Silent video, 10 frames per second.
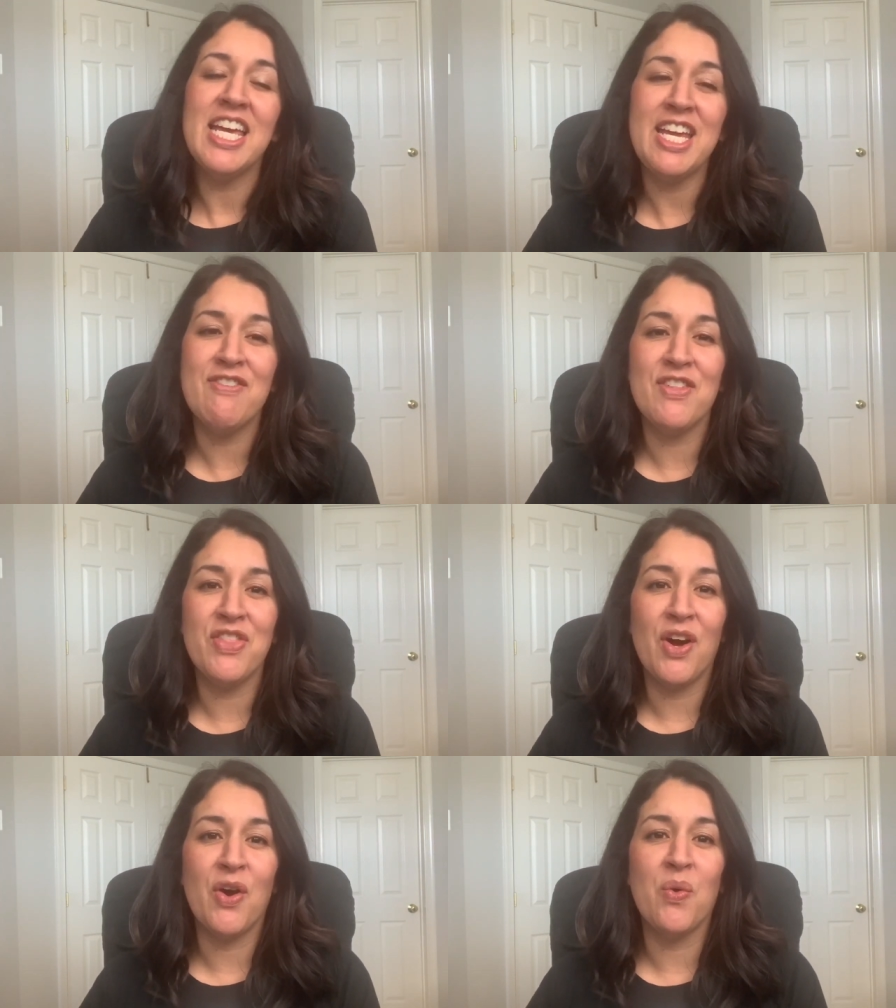even
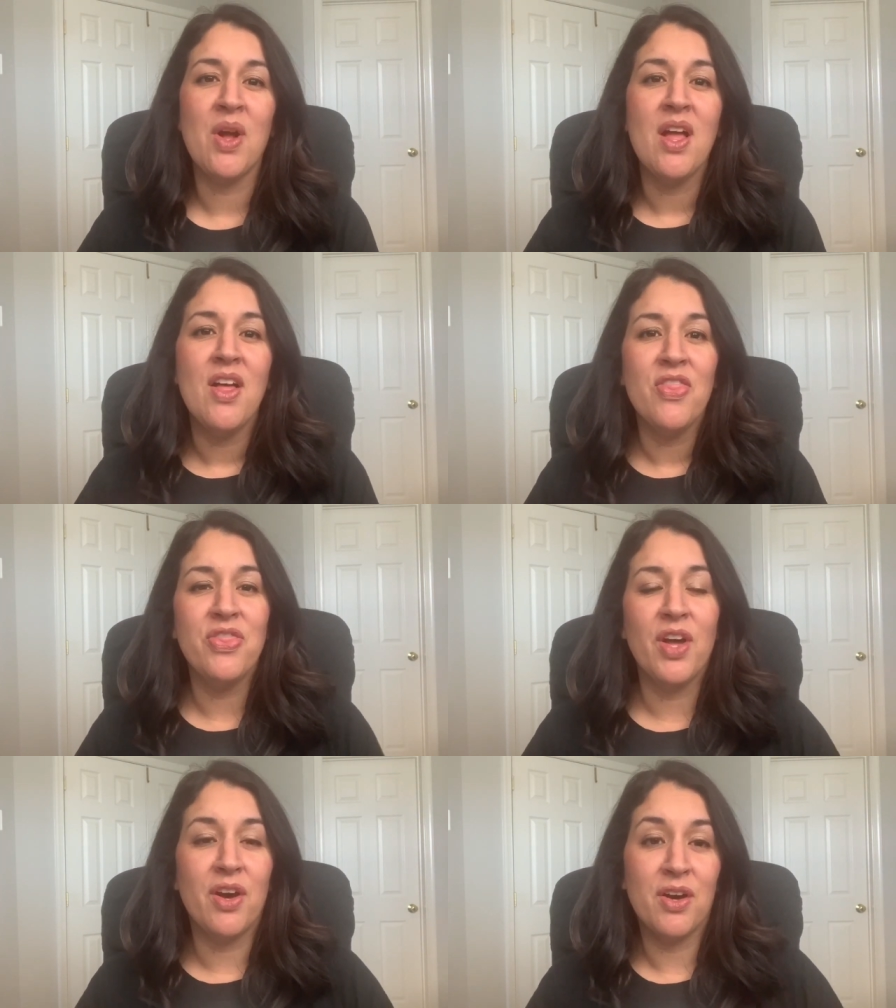though
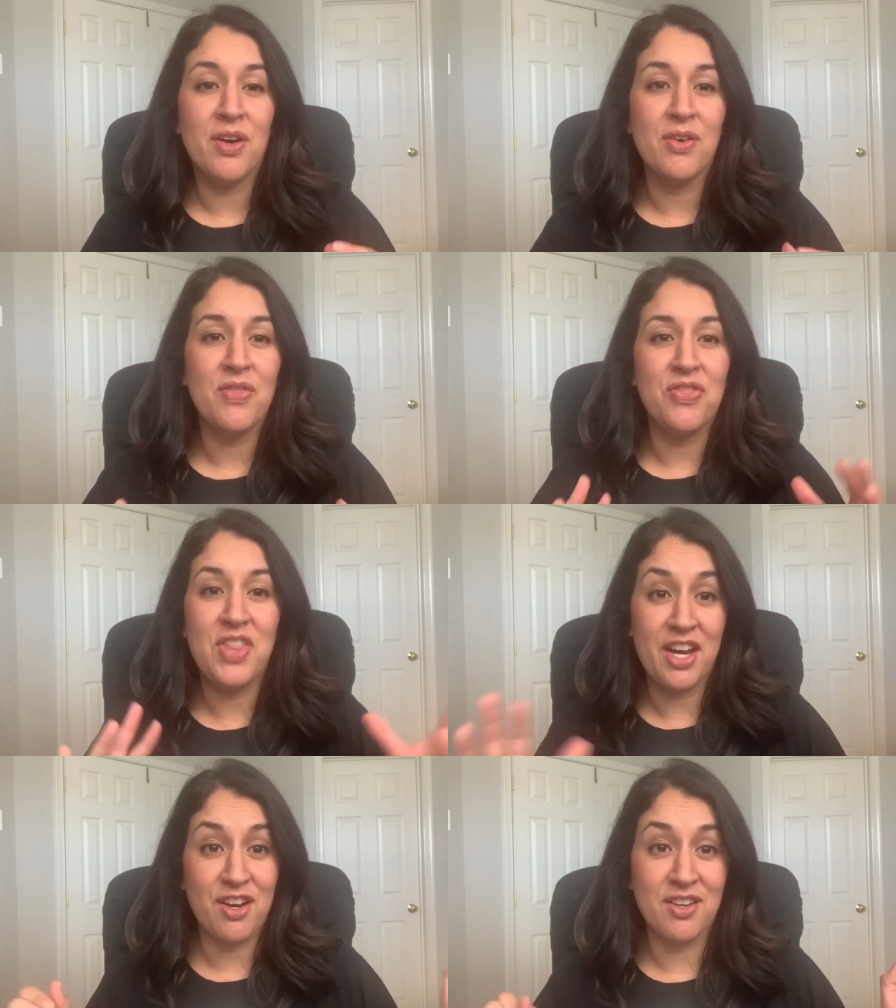the
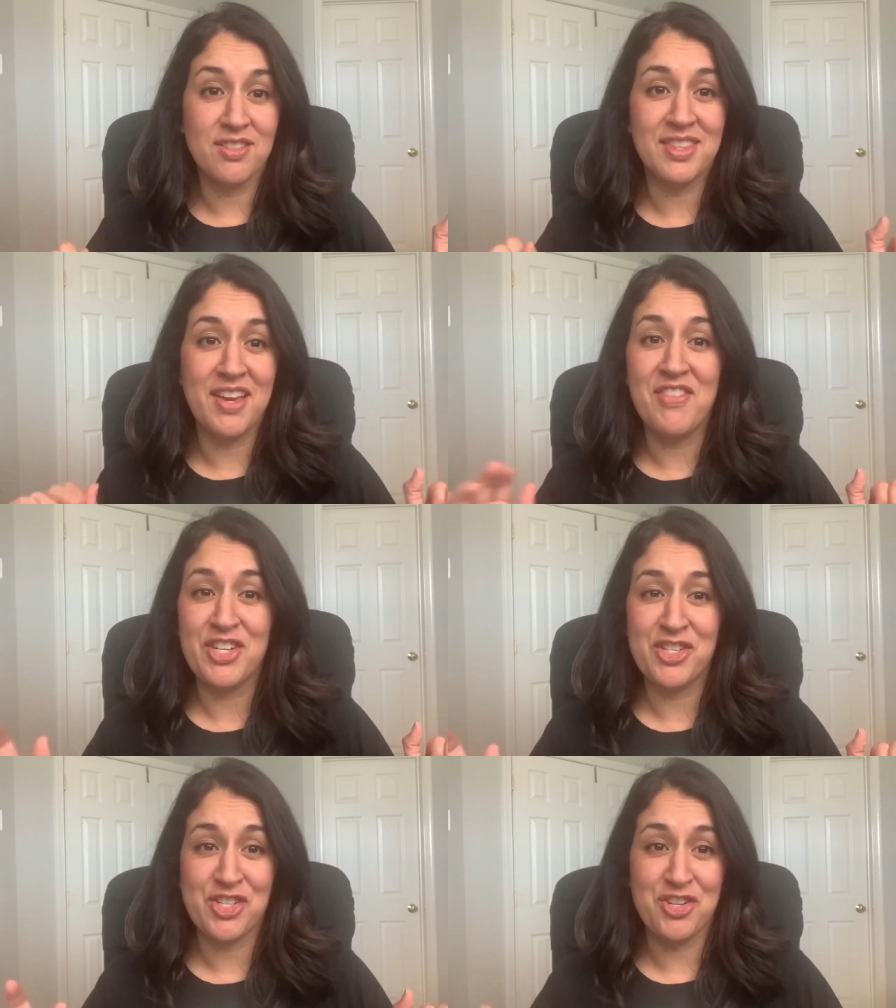they are, the
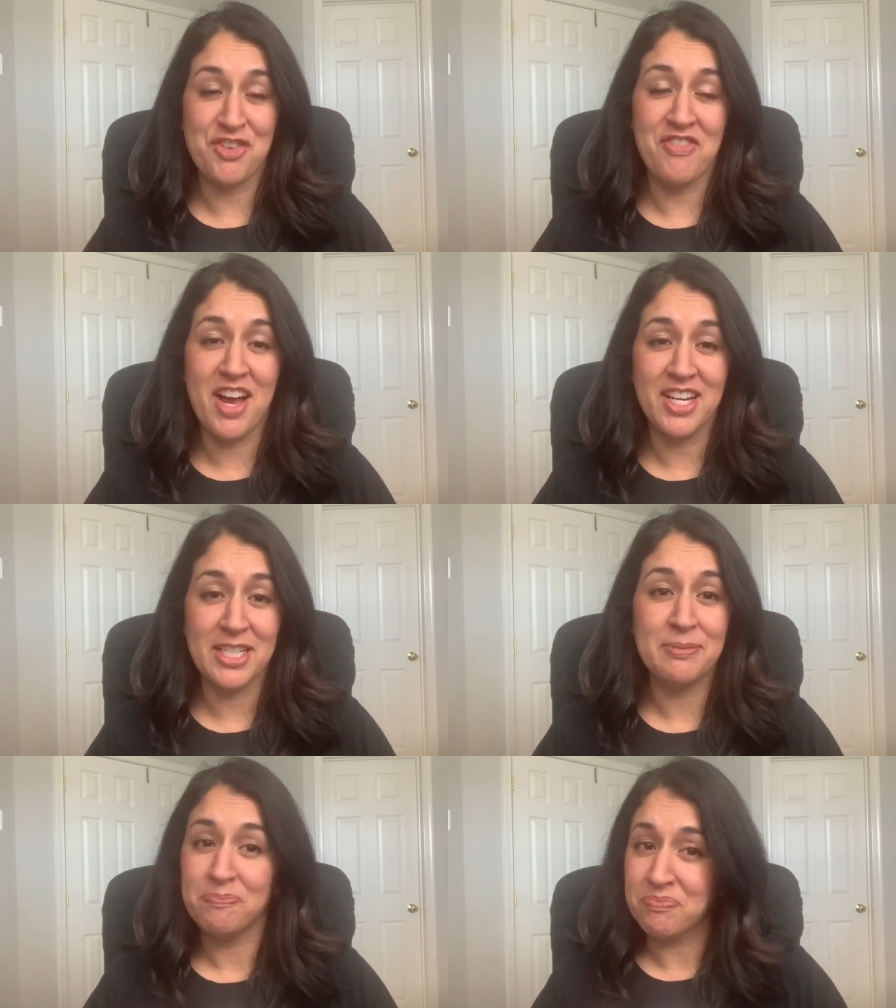Avengers are divided.